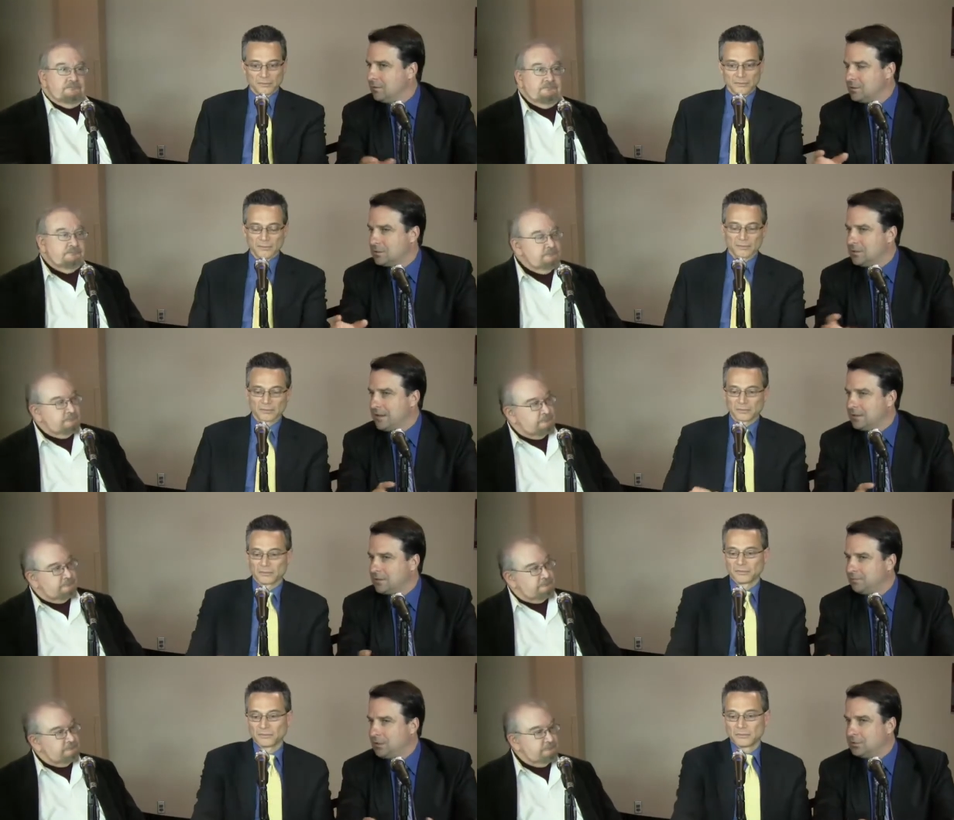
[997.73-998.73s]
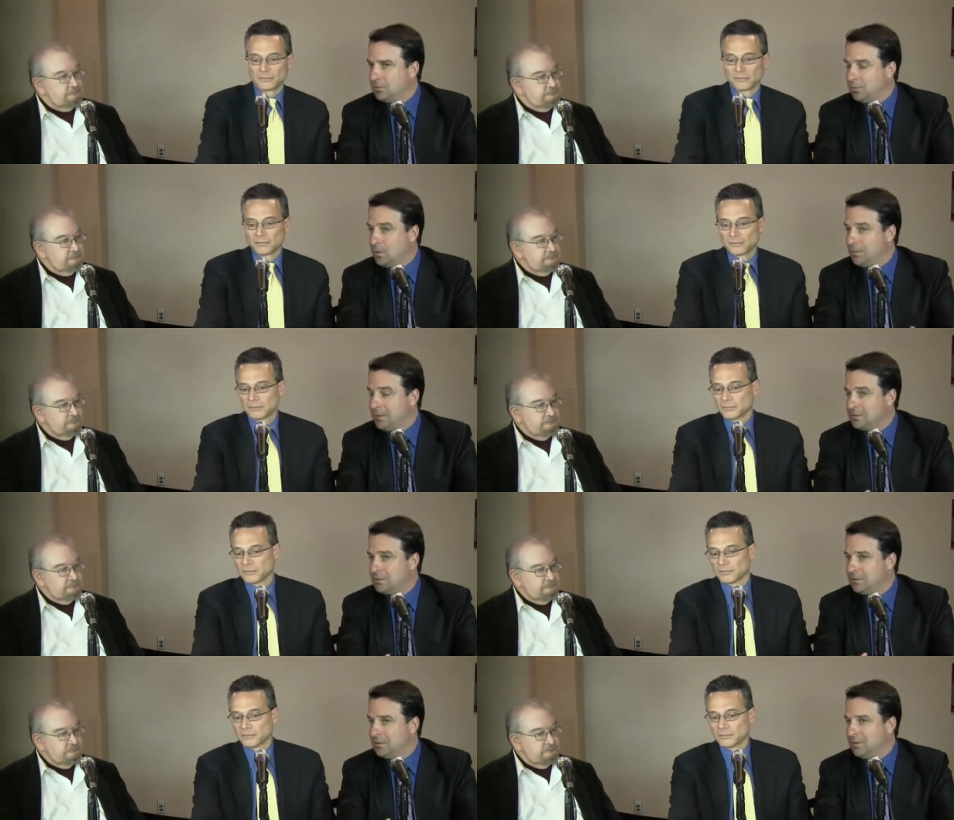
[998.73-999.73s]
Speaker 1: this data stuff doesn't work
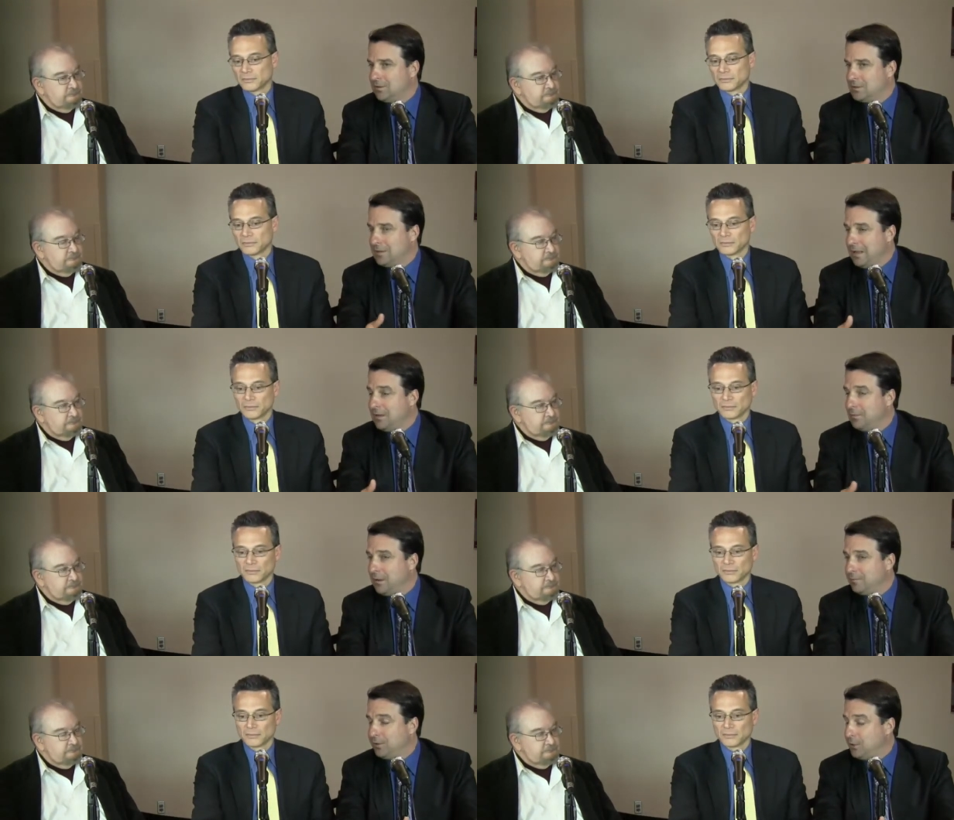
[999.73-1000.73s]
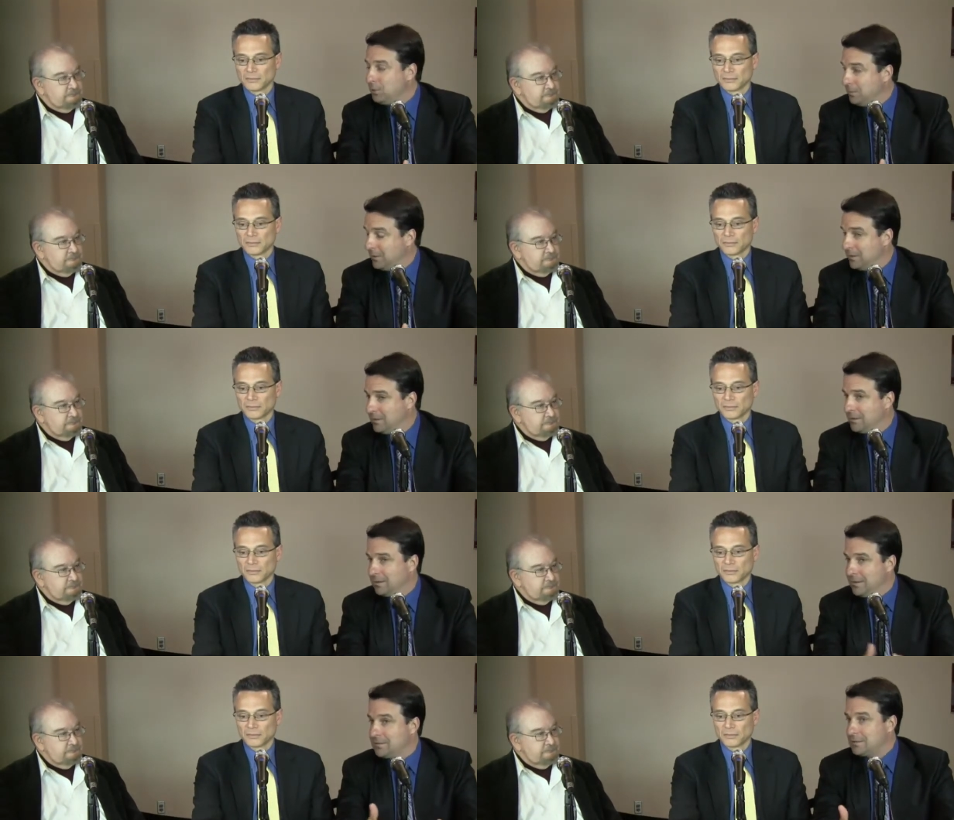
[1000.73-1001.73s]
because there is an element of
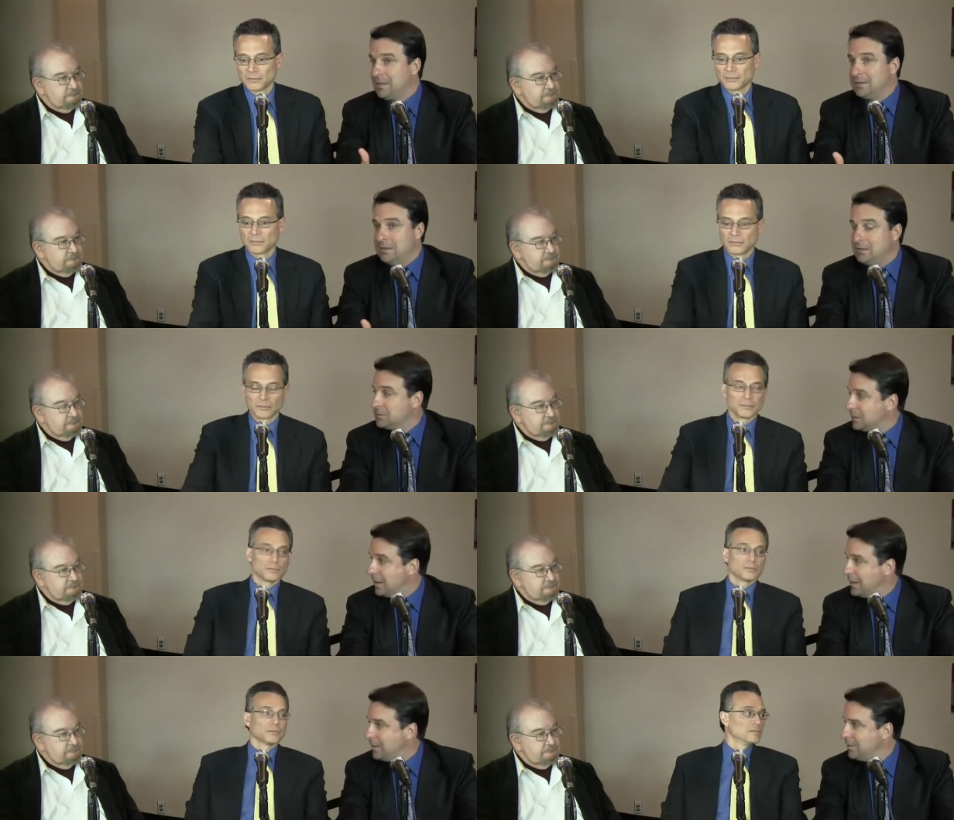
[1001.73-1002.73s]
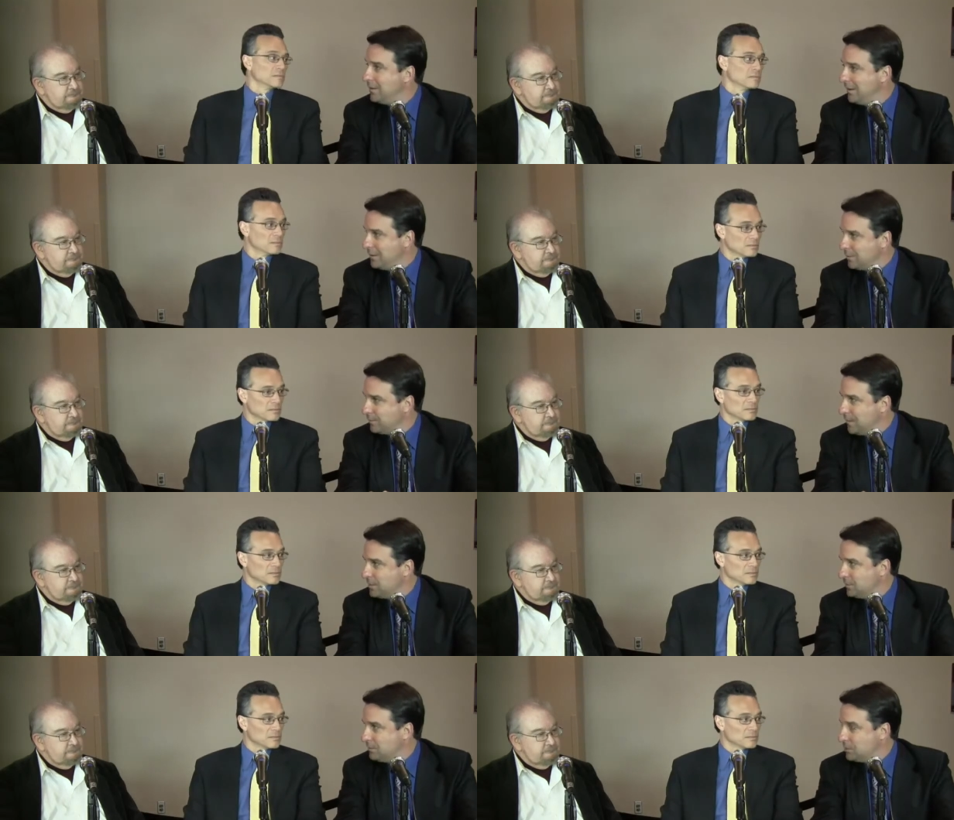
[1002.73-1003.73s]
humanness that needs to kind of
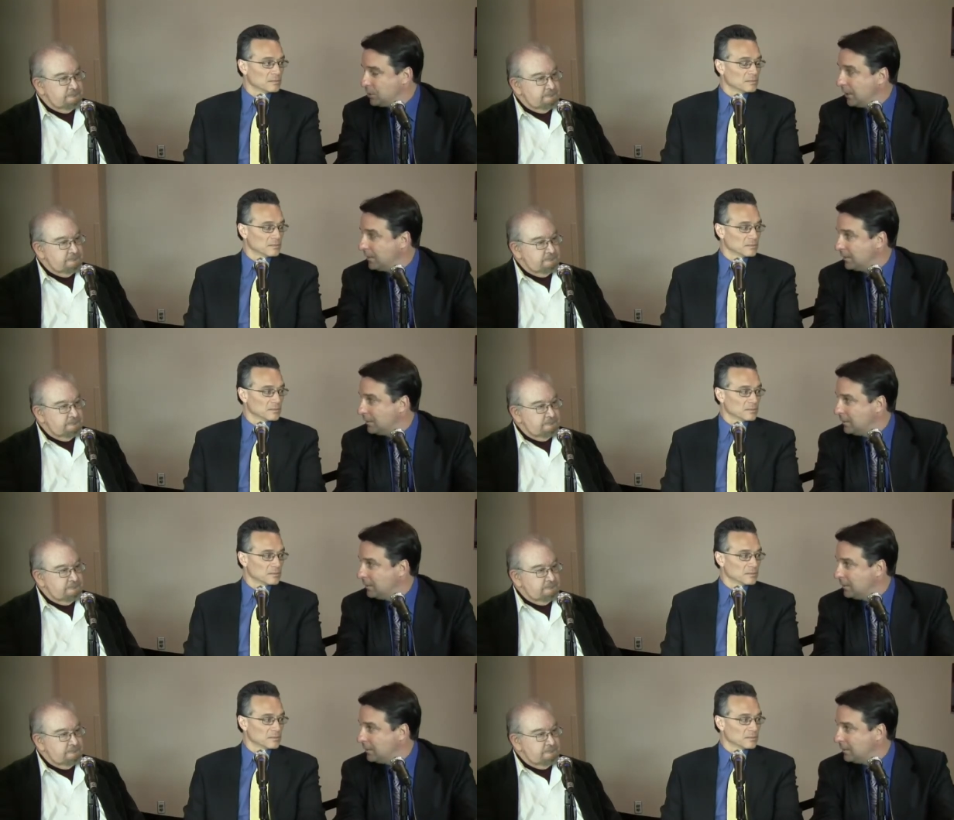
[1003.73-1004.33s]
interface with the machine.